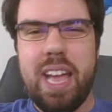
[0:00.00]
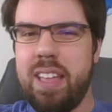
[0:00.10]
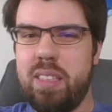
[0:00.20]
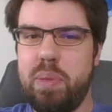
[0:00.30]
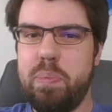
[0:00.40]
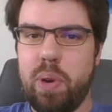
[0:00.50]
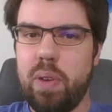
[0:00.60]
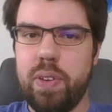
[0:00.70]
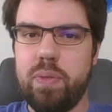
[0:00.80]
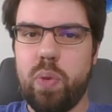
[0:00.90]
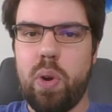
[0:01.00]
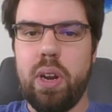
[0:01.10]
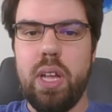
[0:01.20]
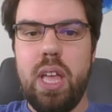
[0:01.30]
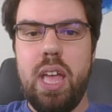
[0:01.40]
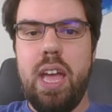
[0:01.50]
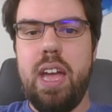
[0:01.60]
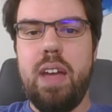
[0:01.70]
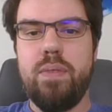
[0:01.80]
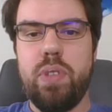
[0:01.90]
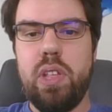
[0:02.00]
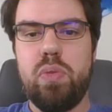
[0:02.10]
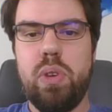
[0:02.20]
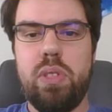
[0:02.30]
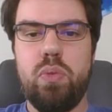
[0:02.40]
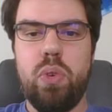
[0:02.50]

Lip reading: has to be perfect for it, and for this reason,